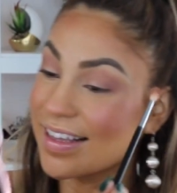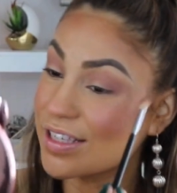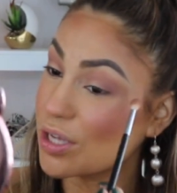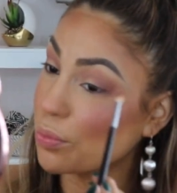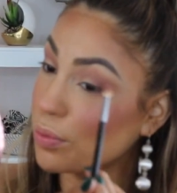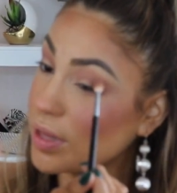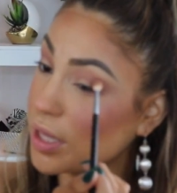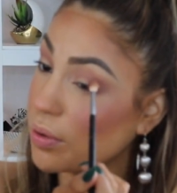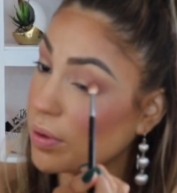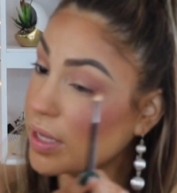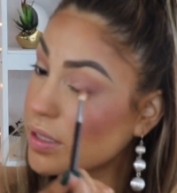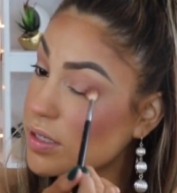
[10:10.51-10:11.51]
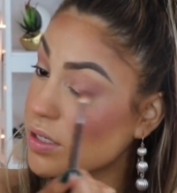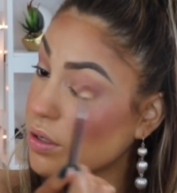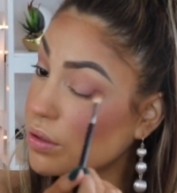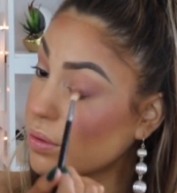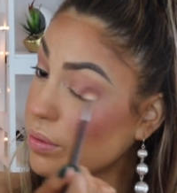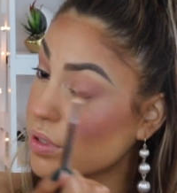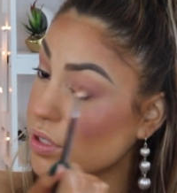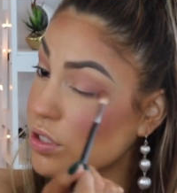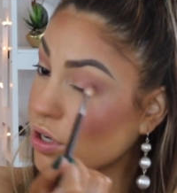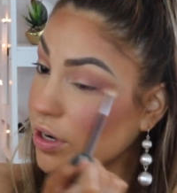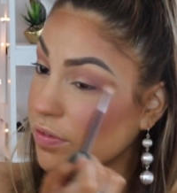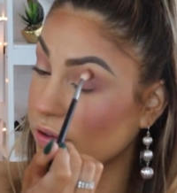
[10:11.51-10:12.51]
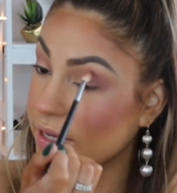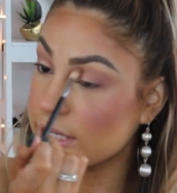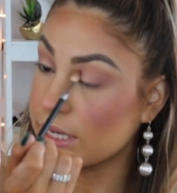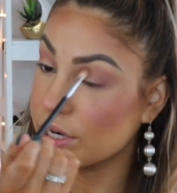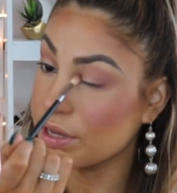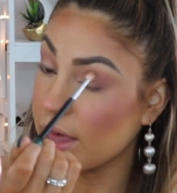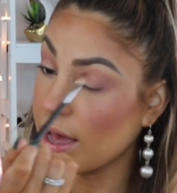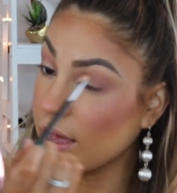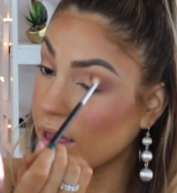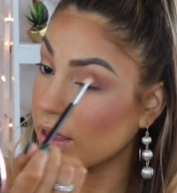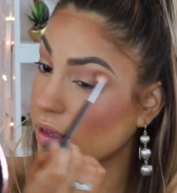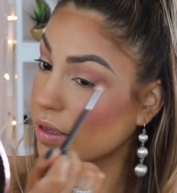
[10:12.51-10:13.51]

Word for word: It's really annoying, so sorry if you guys hear that.